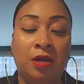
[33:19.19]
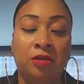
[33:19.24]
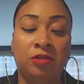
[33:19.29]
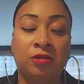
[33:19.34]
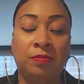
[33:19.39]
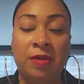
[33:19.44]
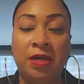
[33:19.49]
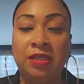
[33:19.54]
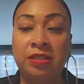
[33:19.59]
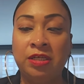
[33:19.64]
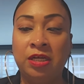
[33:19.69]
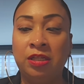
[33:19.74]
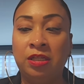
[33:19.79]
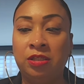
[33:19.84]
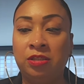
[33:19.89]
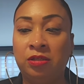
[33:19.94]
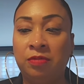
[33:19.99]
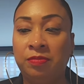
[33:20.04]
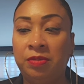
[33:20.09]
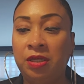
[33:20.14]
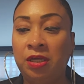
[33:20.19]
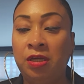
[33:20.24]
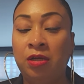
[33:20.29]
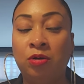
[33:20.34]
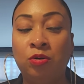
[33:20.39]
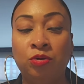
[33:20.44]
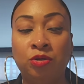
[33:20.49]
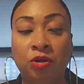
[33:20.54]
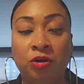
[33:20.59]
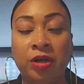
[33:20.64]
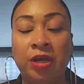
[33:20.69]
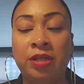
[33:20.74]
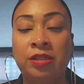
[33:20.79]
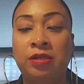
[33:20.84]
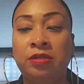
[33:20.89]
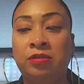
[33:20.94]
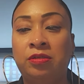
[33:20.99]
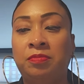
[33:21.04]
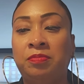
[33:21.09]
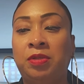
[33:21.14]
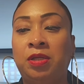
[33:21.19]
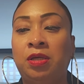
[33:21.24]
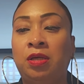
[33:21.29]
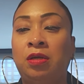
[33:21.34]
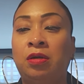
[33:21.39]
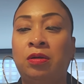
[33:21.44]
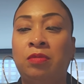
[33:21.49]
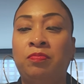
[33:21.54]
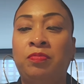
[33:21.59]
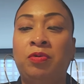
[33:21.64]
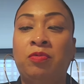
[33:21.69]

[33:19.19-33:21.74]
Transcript: Somebody's ending something here or you're ending something here.